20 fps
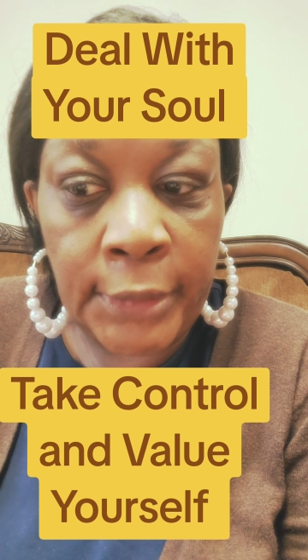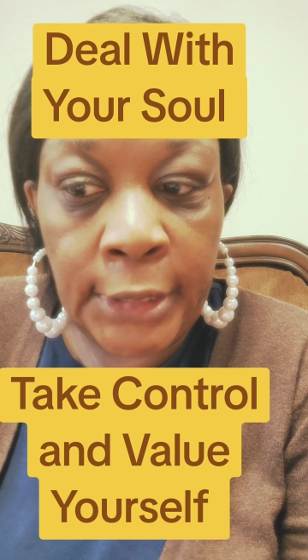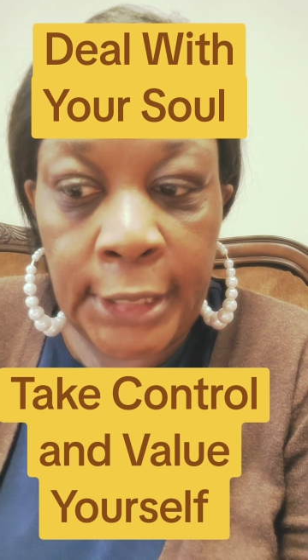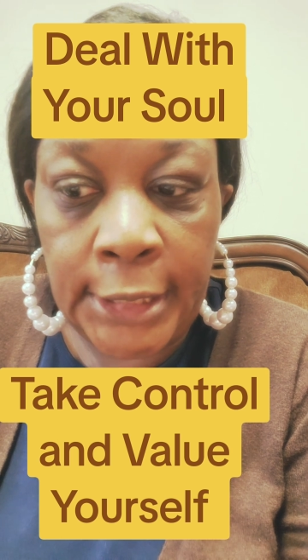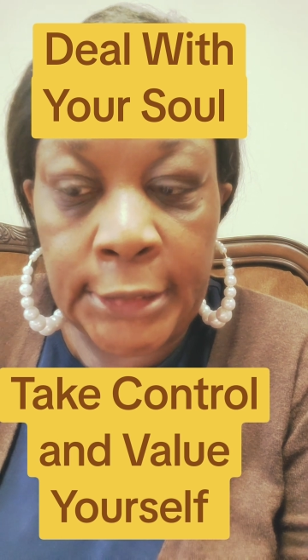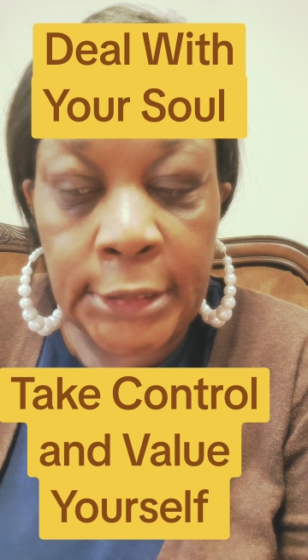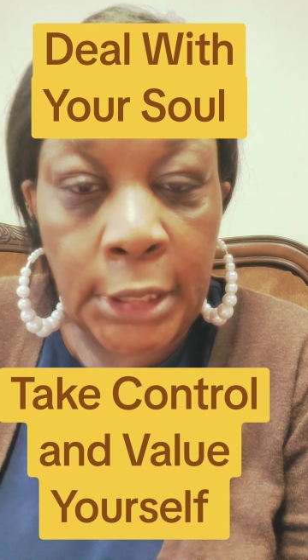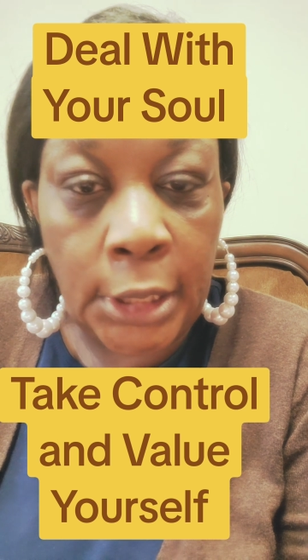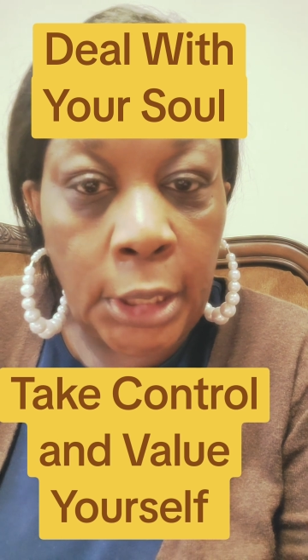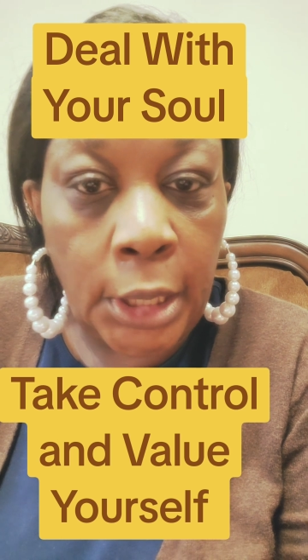
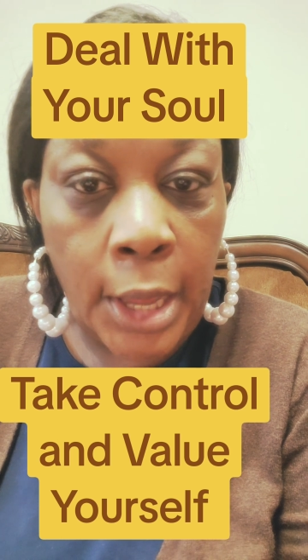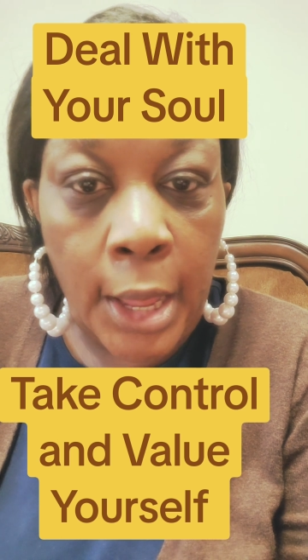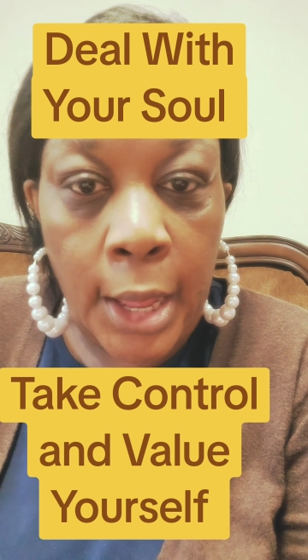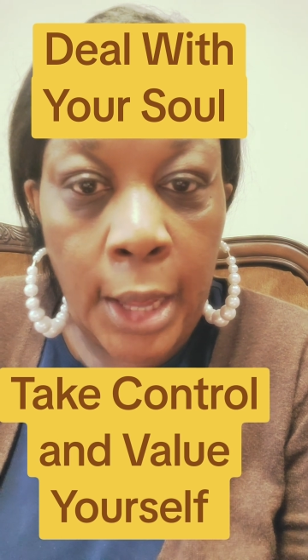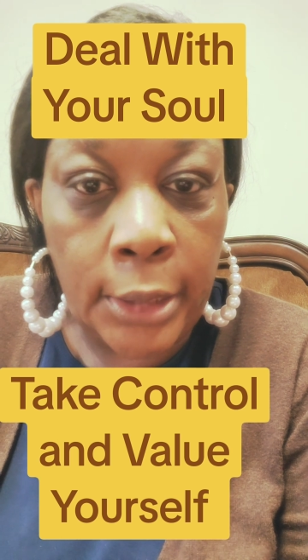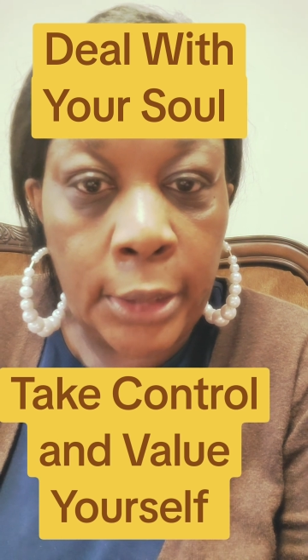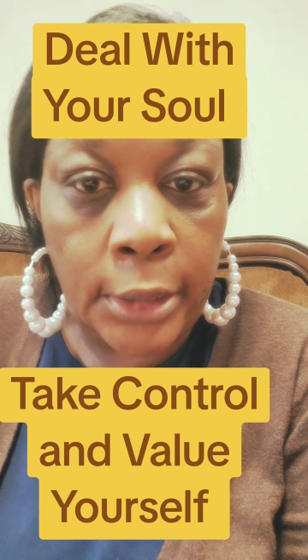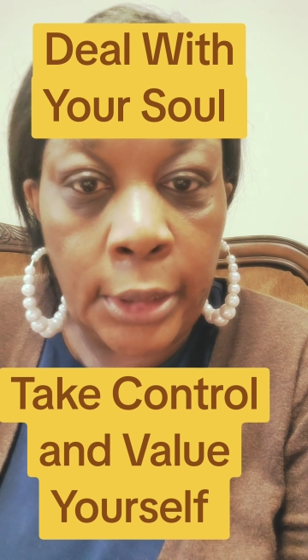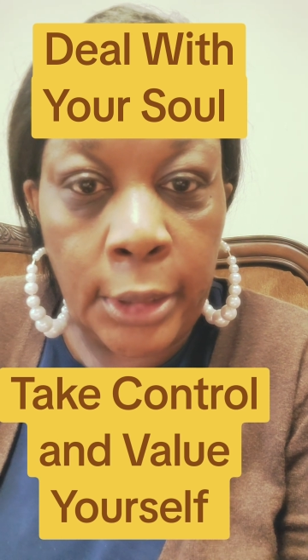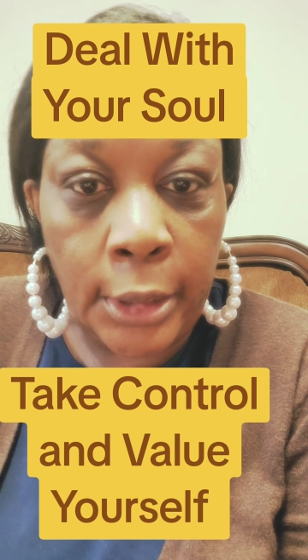is
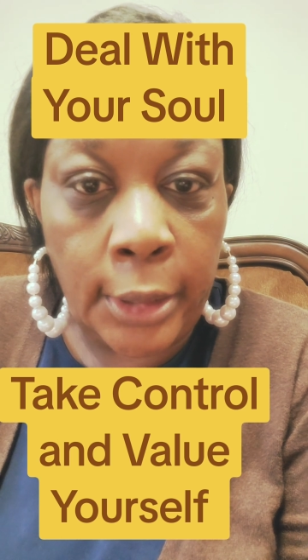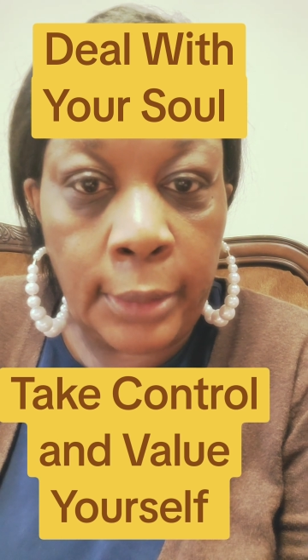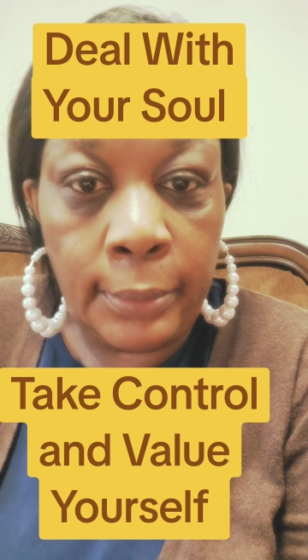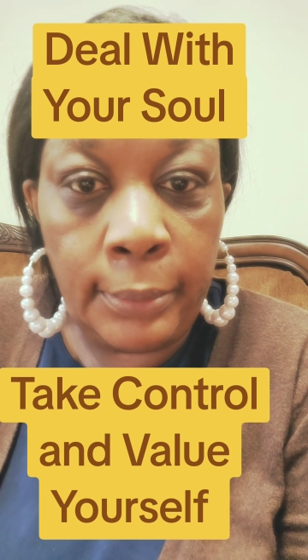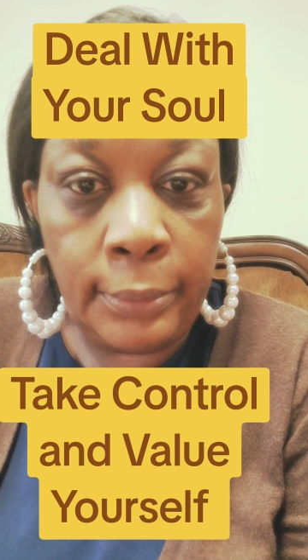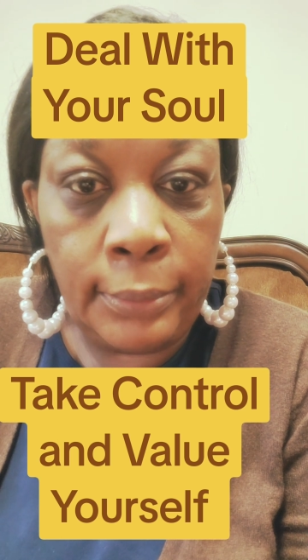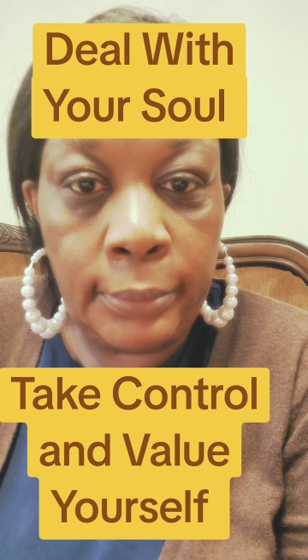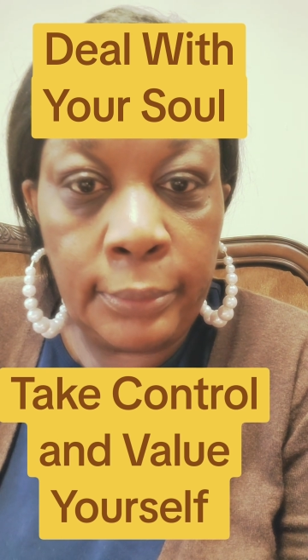clogged up.